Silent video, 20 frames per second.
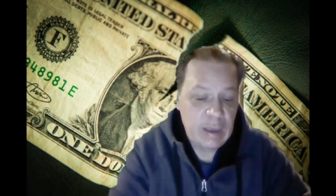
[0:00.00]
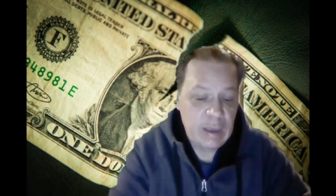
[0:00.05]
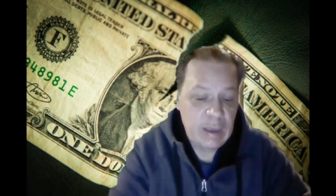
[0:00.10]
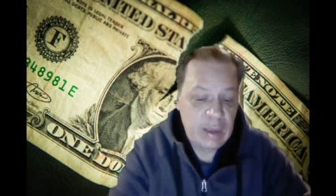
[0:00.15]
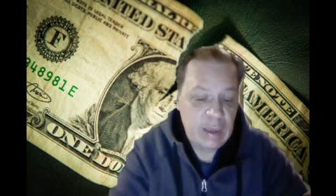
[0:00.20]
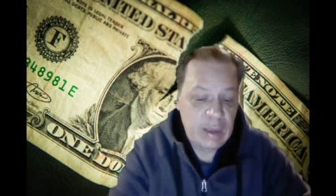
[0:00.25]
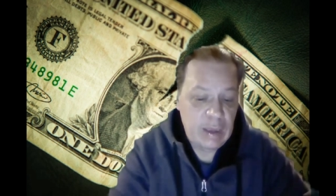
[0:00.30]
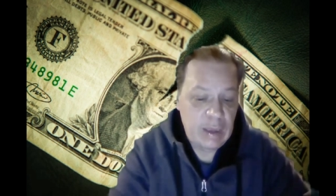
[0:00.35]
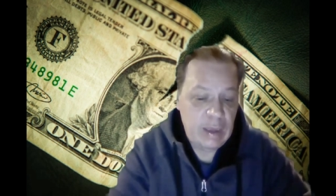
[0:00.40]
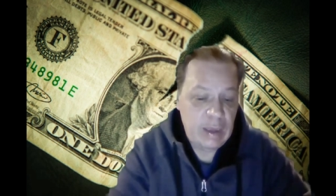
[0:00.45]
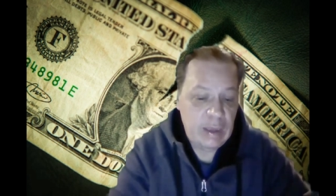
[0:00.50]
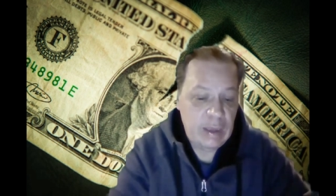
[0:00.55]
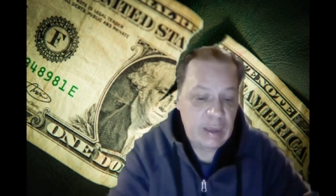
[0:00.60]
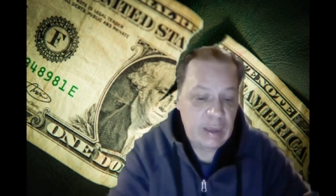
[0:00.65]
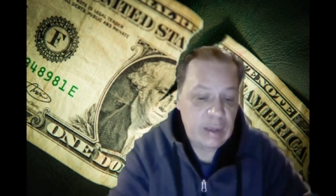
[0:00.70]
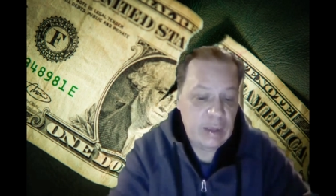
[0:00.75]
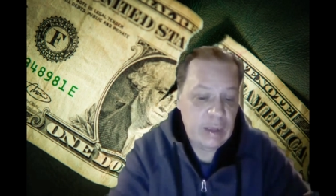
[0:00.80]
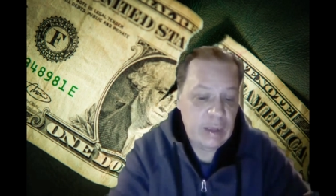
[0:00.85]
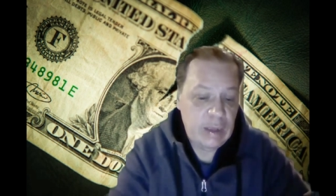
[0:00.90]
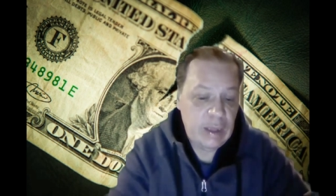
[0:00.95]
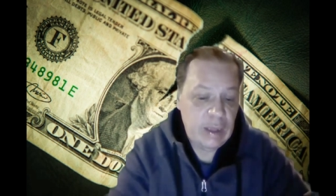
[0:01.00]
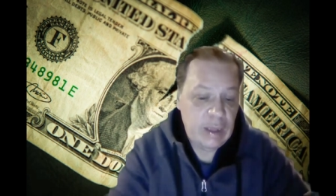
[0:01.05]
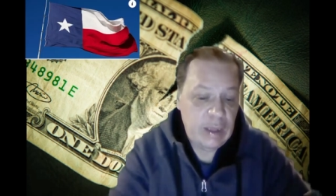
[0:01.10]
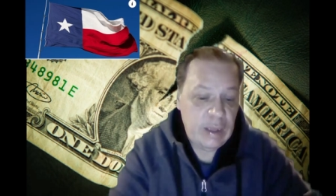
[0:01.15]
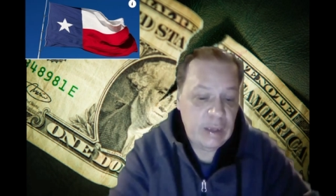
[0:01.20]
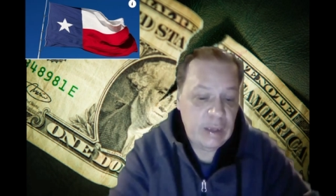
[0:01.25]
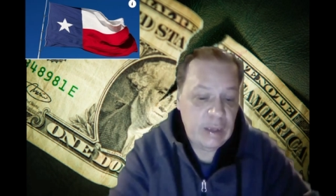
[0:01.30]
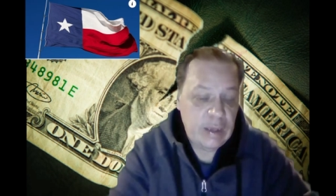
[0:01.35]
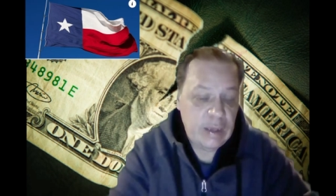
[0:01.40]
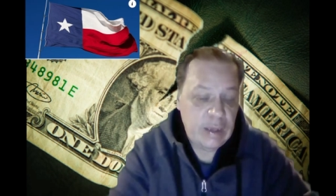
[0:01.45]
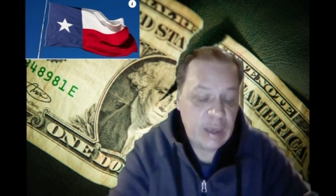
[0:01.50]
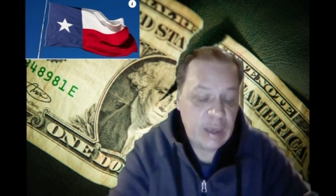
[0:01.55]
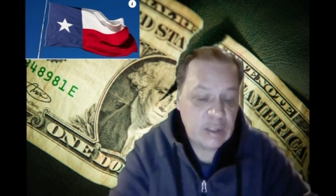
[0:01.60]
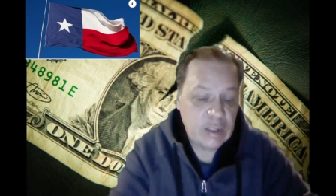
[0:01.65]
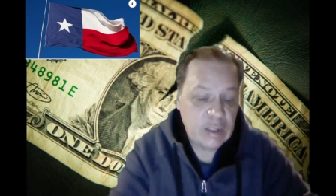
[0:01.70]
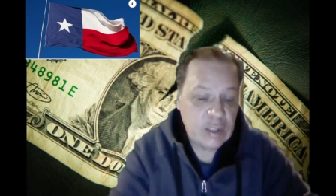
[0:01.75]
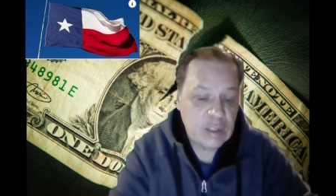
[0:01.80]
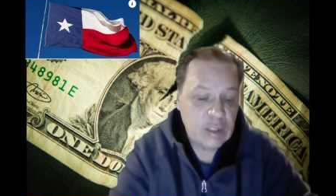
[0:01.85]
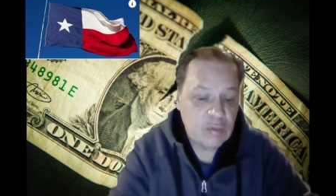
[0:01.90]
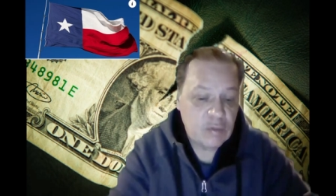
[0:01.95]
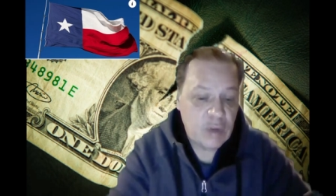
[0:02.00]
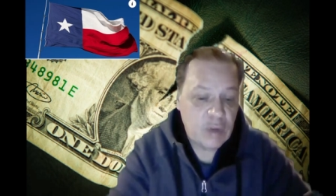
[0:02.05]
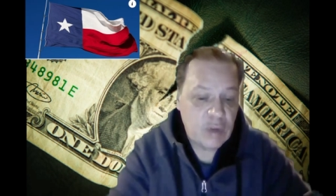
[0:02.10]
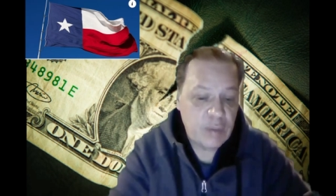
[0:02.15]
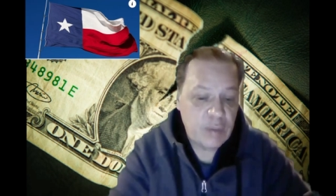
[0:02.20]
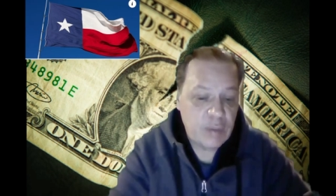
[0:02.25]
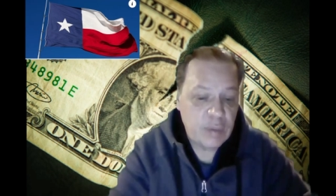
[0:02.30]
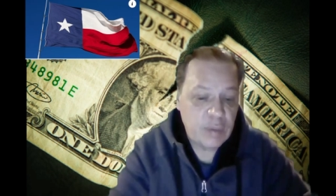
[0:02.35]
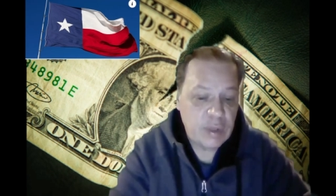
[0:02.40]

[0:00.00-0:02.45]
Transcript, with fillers: And then Texas Rep.